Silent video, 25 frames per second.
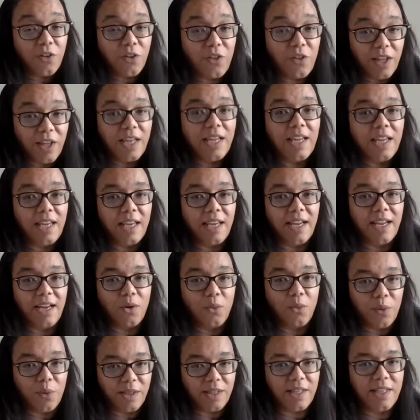thinking
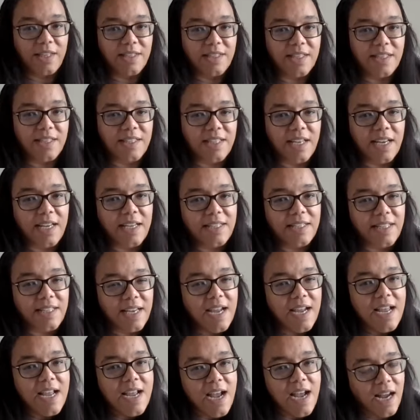within
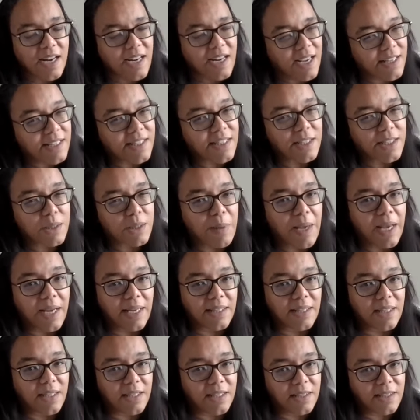society. And I suspect
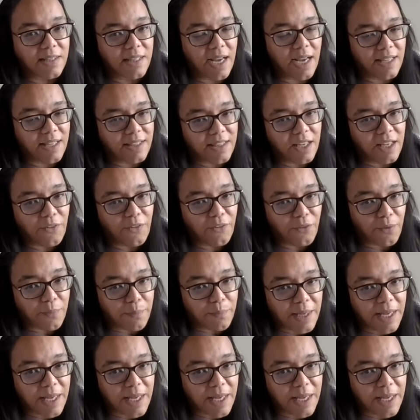that, I think